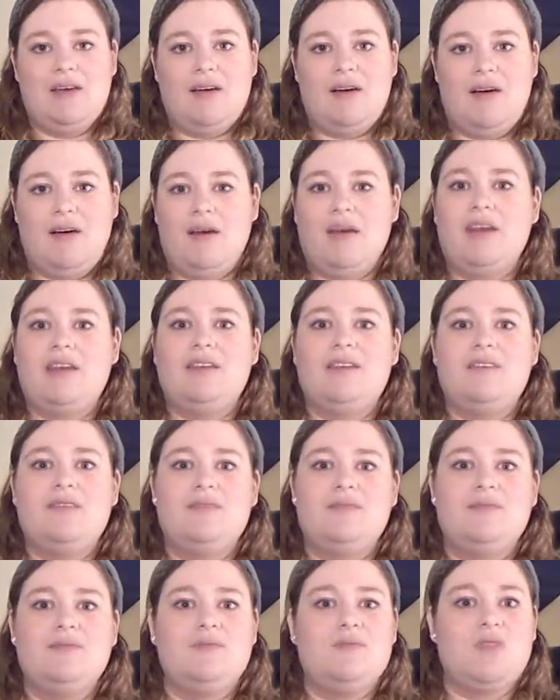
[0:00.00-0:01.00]

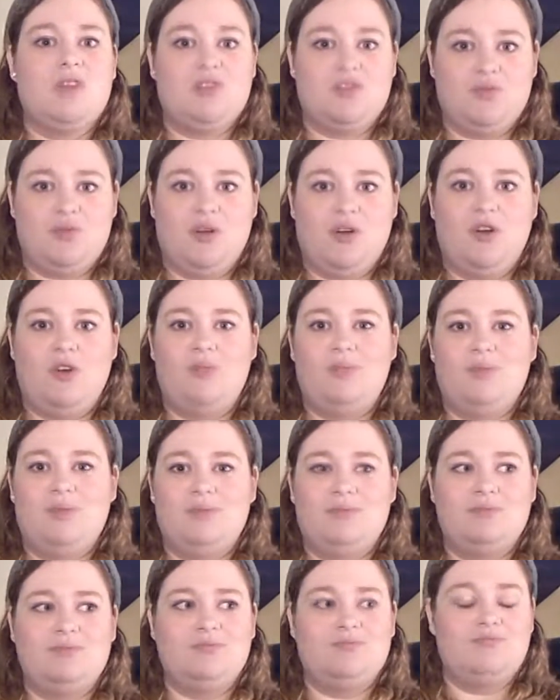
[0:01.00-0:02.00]
on the trope
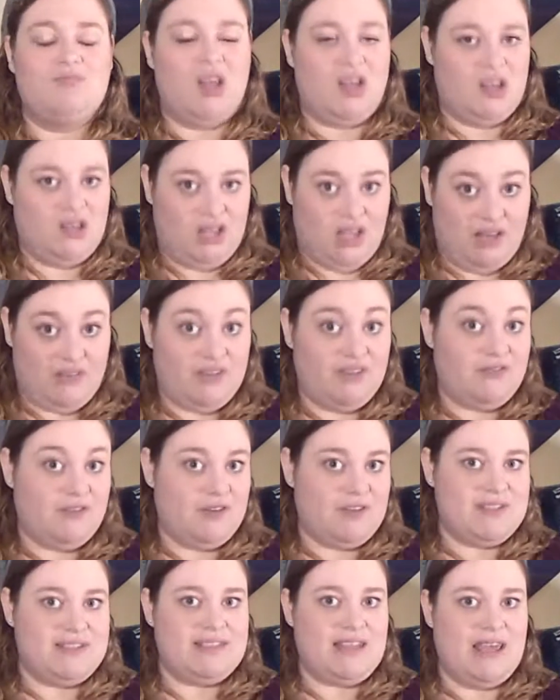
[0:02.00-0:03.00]
love at
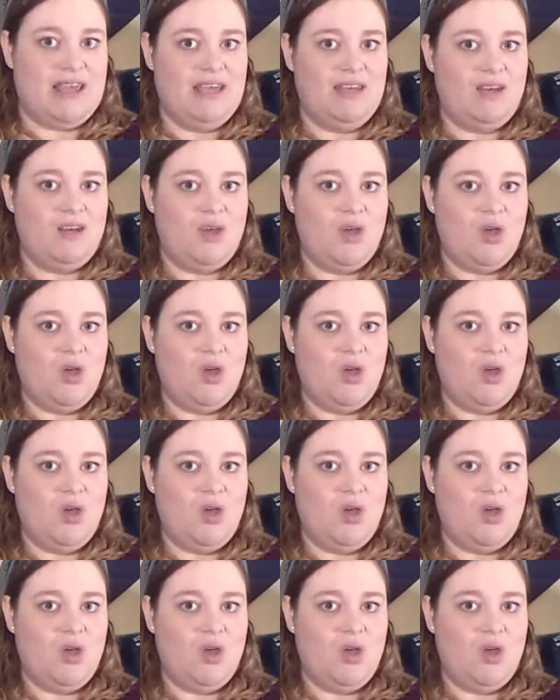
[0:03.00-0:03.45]
first sight,